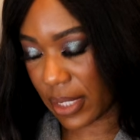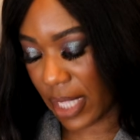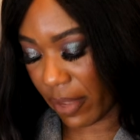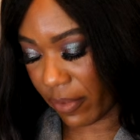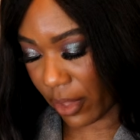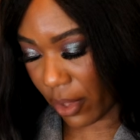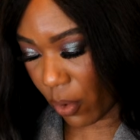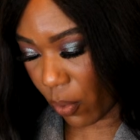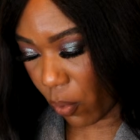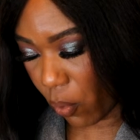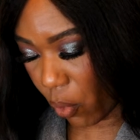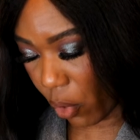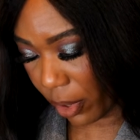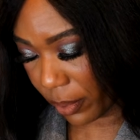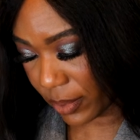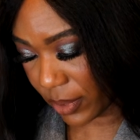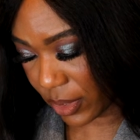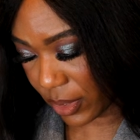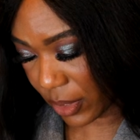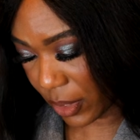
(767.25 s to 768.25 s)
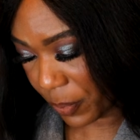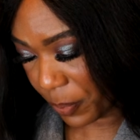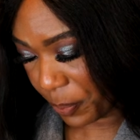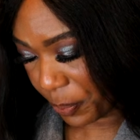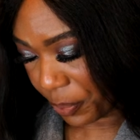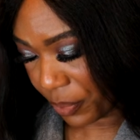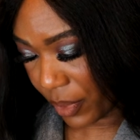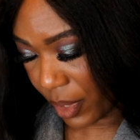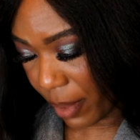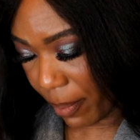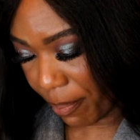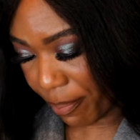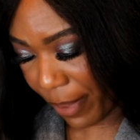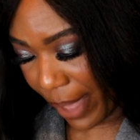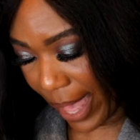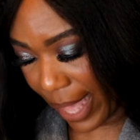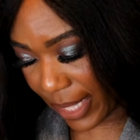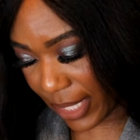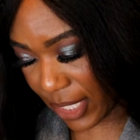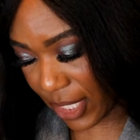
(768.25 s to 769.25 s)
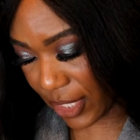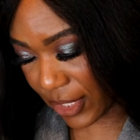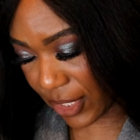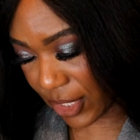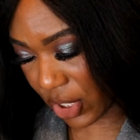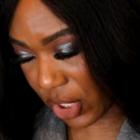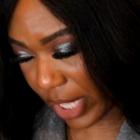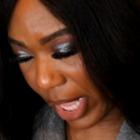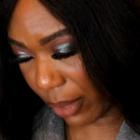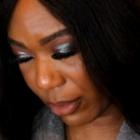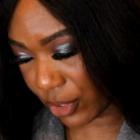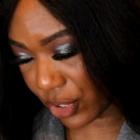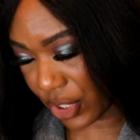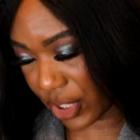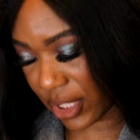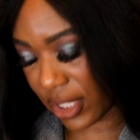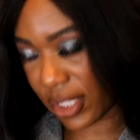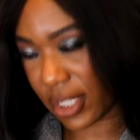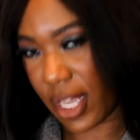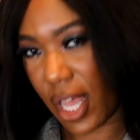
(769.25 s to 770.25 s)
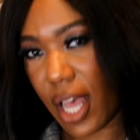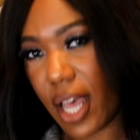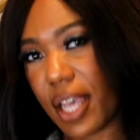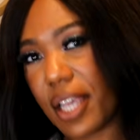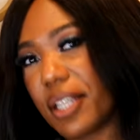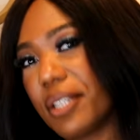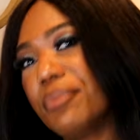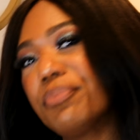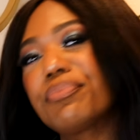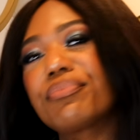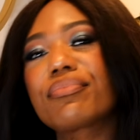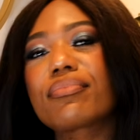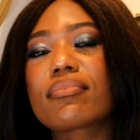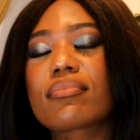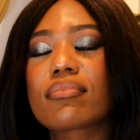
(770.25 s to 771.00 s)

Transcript: They have like a warped, baggy, slouchy design.